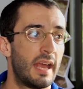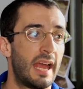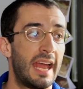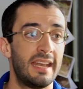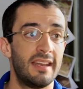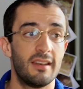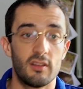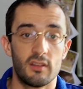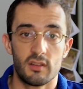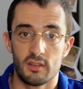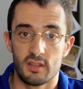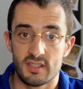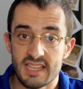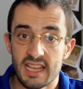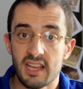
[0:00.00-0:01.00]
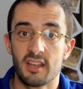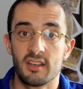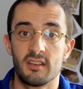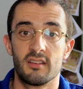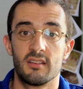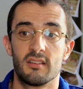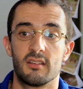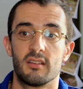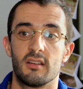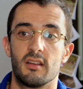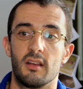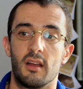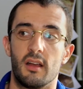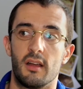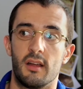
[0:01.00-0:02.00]
And the second
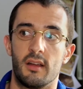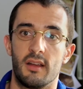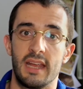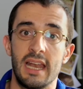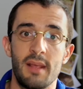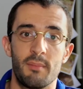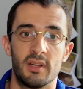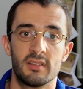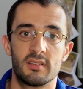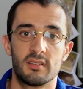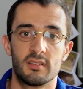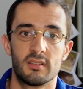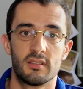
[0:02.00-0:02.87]
element,